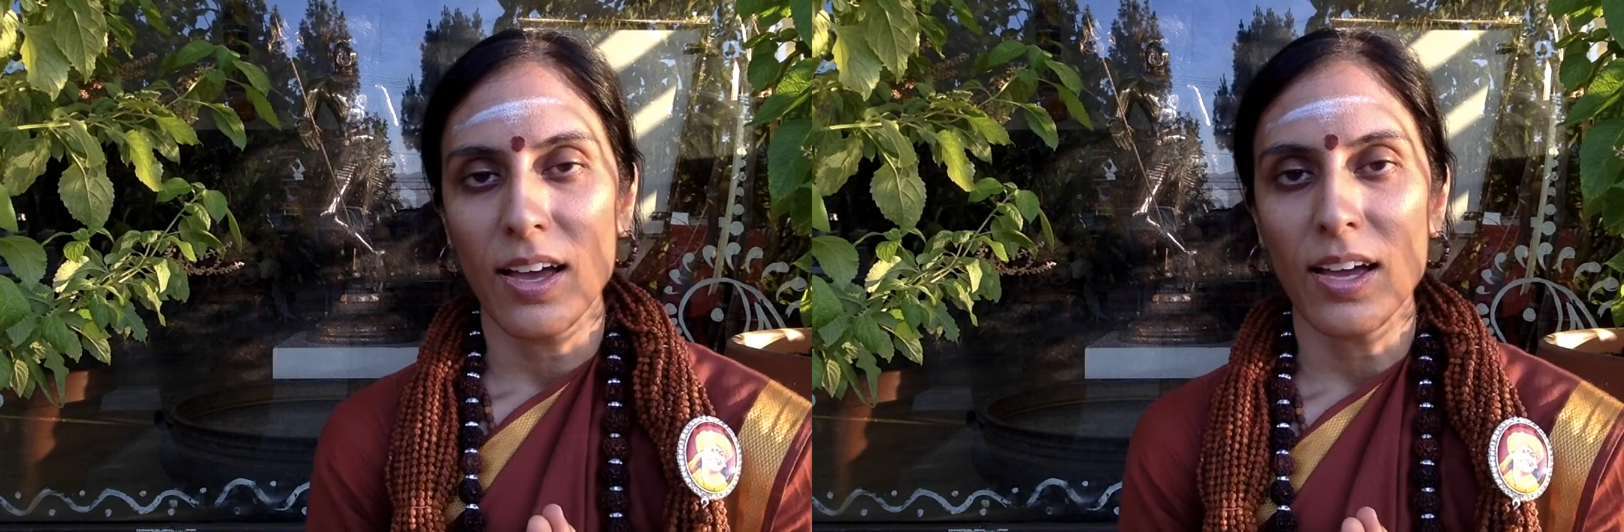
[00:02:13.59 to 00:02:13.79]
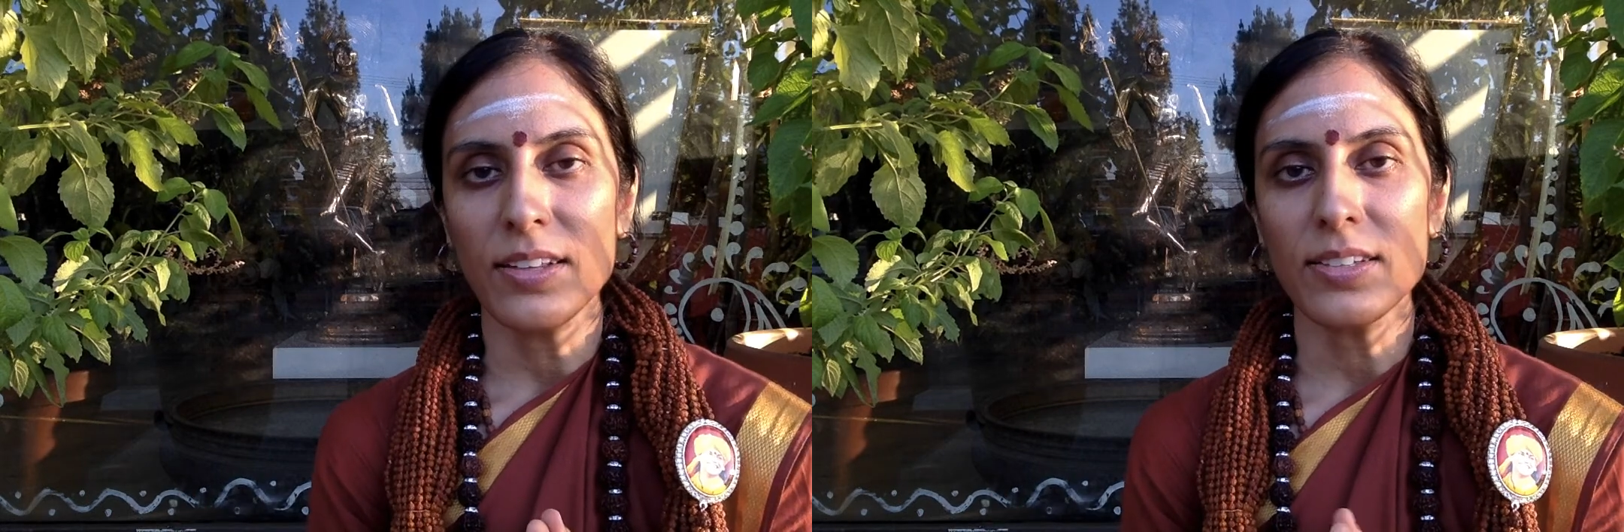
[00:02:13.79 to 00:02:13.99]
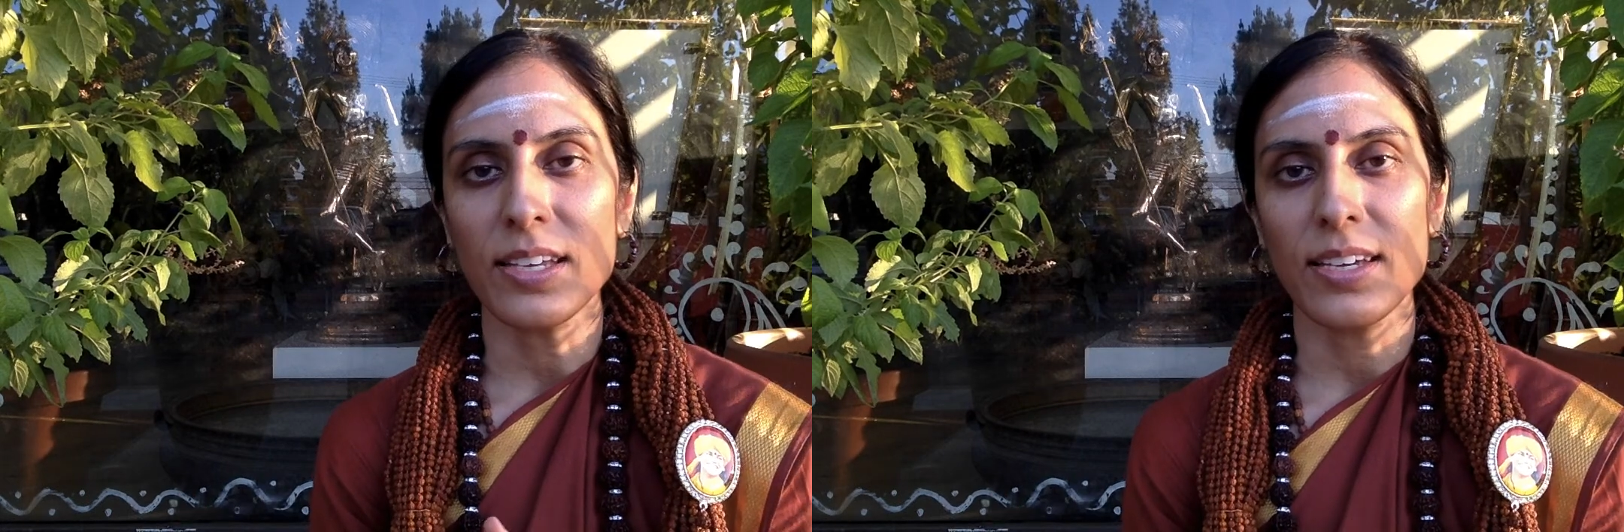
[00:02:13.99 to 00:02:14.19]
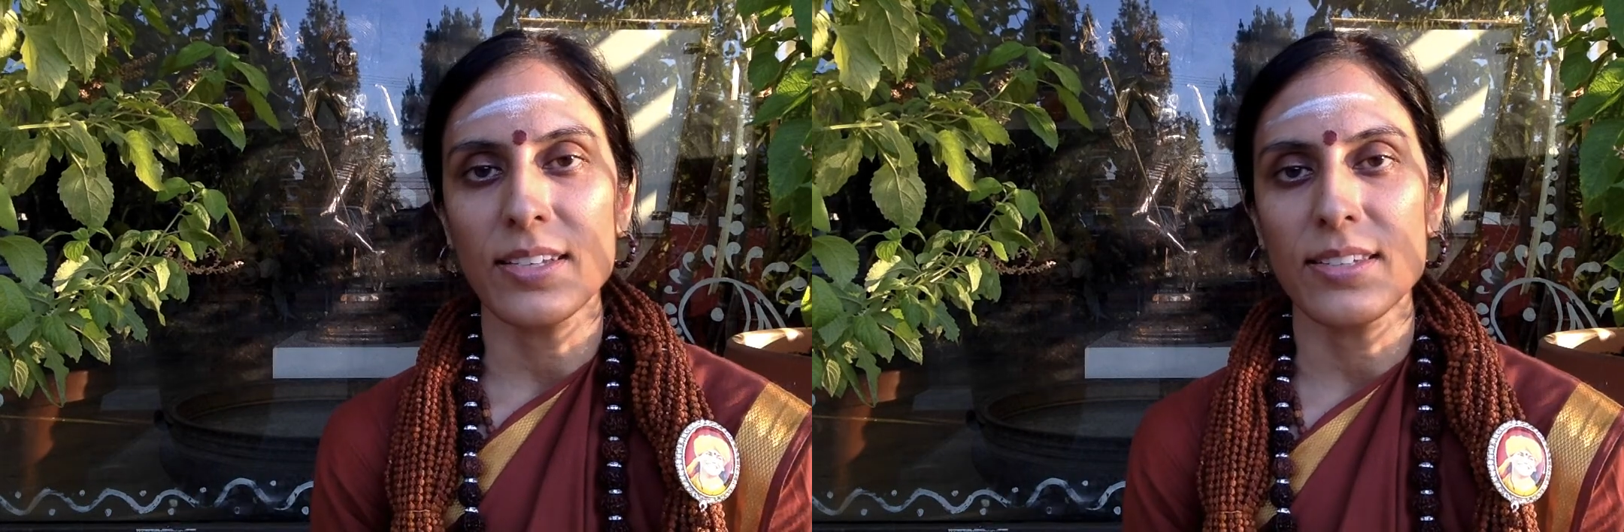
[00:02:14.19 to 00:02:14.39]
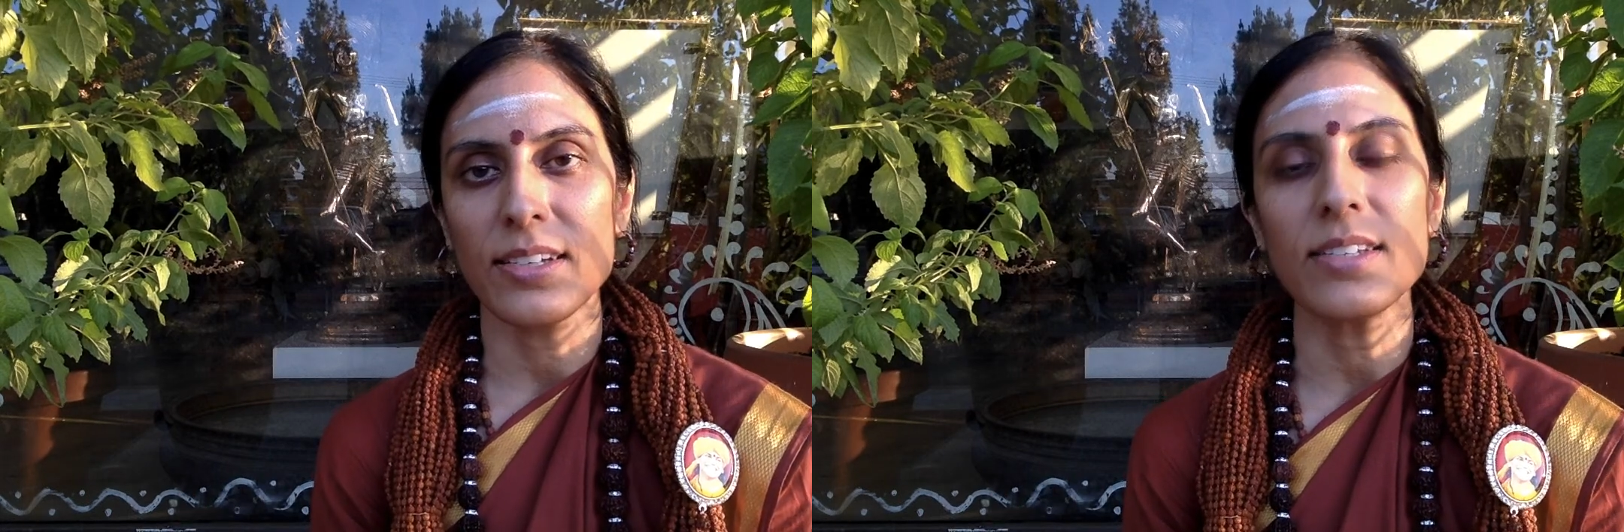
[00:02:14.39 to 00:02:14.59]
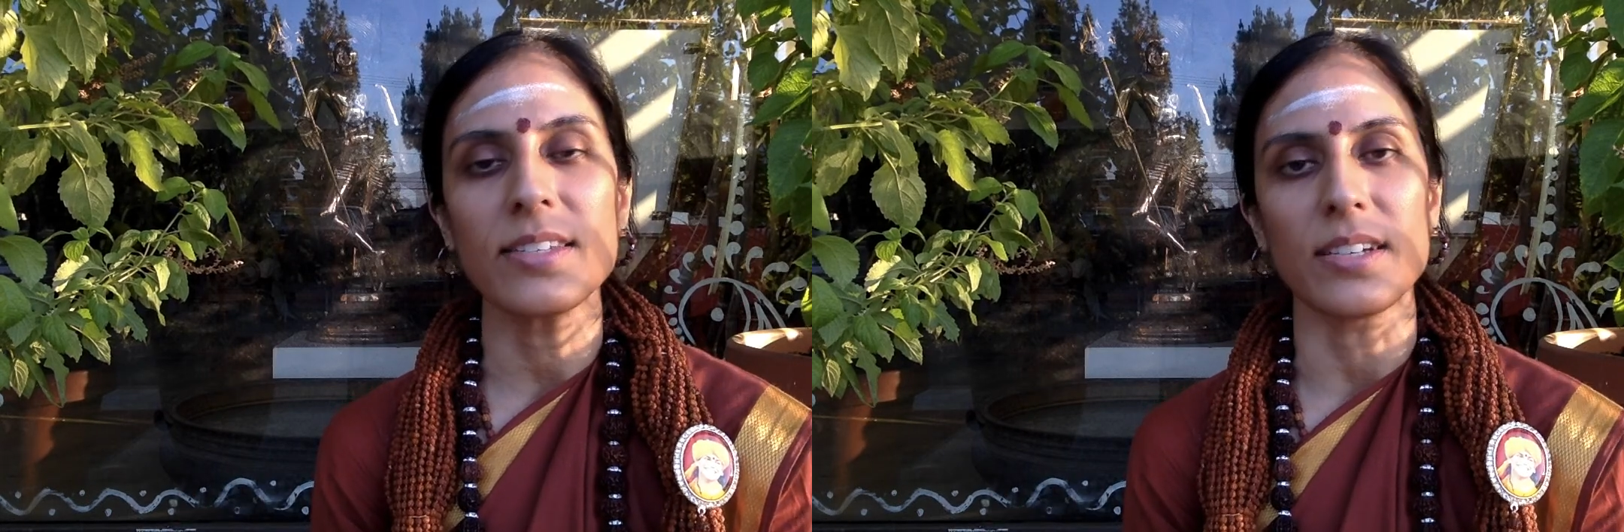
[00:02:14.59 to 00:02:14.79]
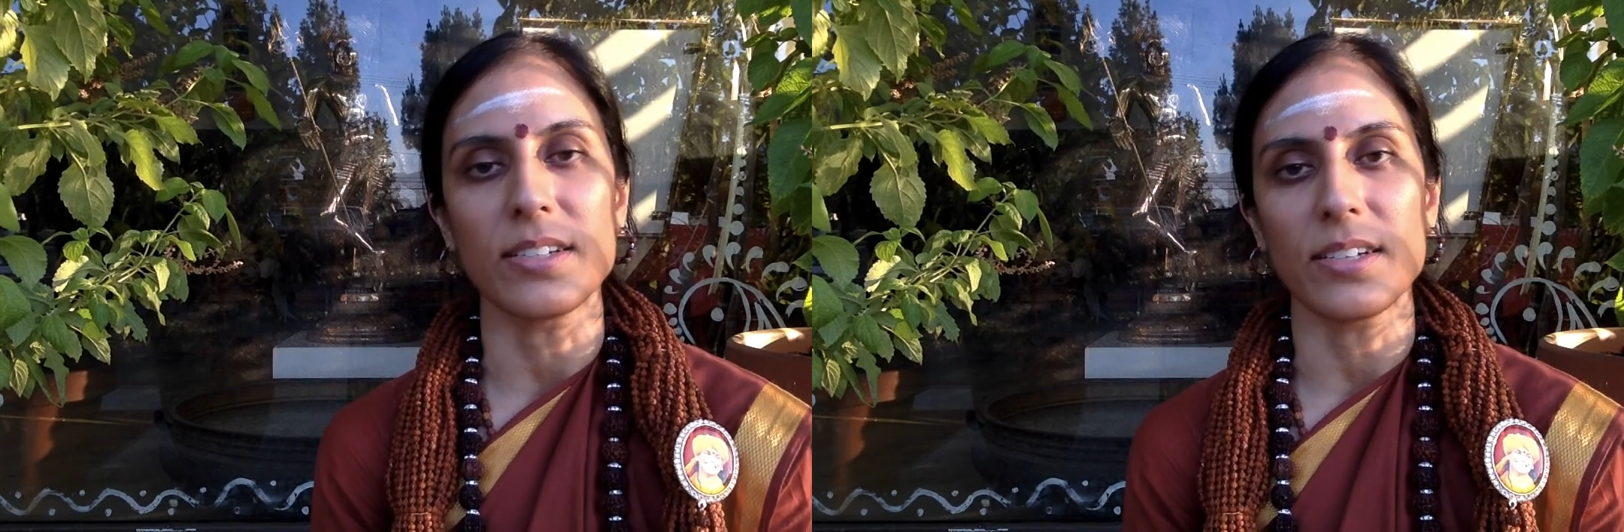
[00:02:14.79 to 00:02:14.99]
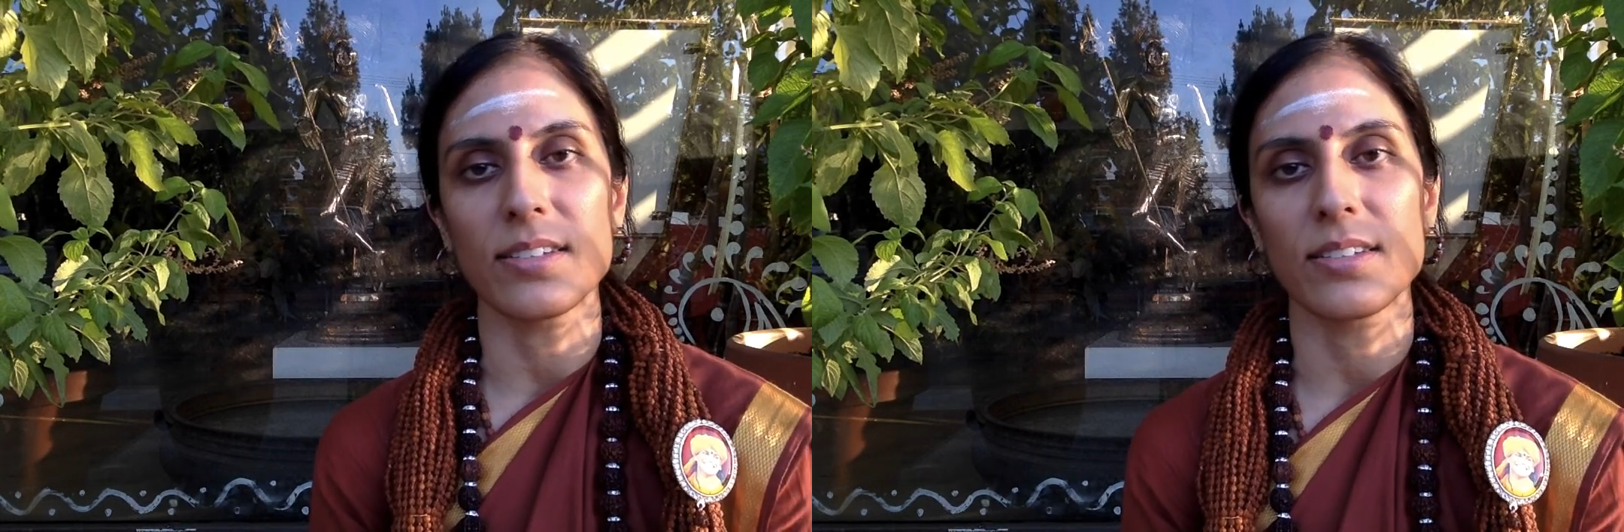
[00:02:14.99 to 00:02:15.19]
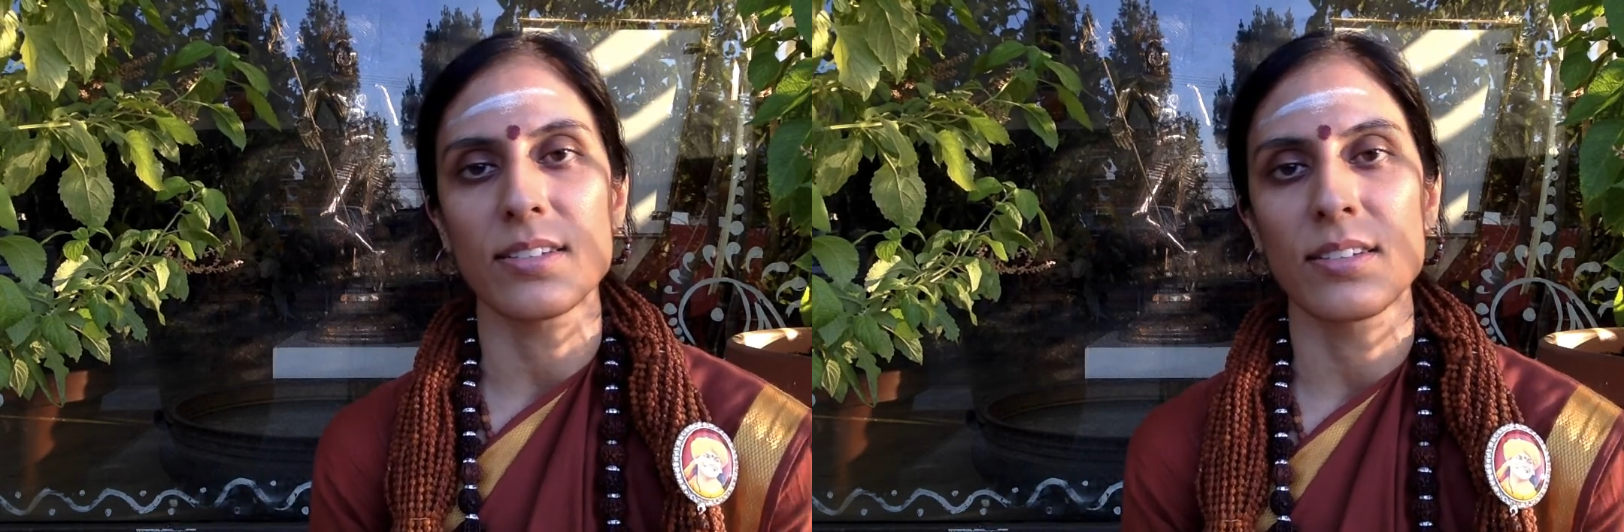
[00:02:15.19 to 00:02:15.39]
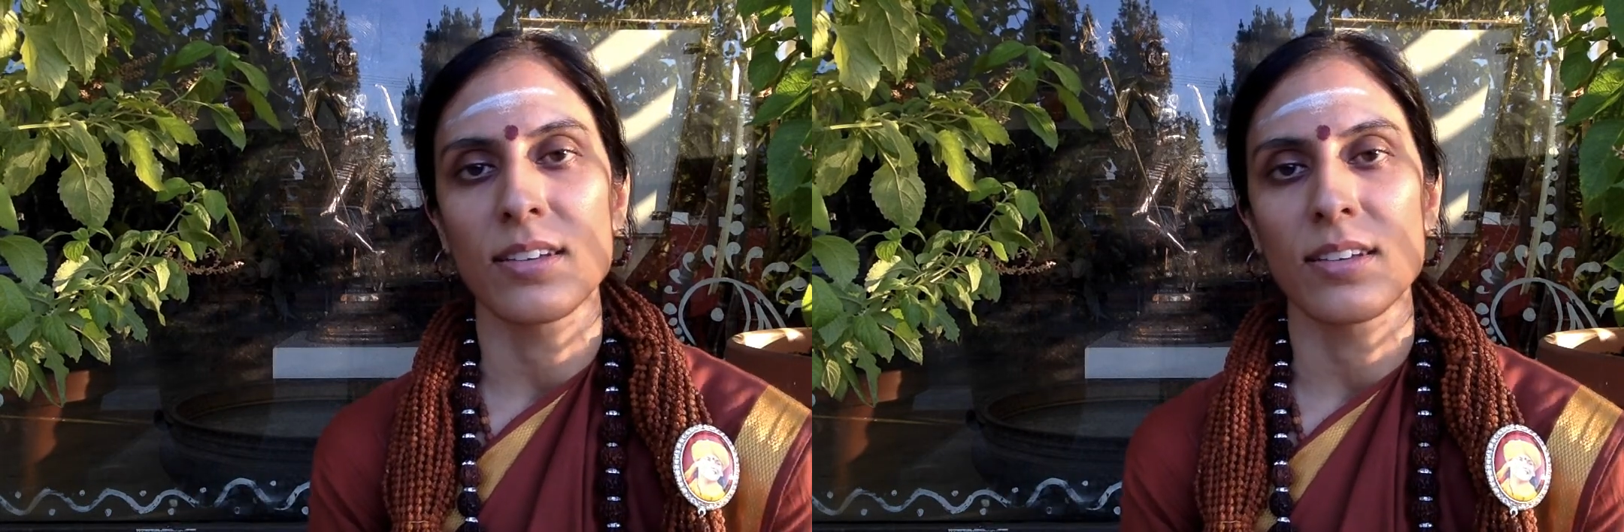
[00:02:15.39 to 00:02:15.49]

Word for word: In this case, it is sannyas.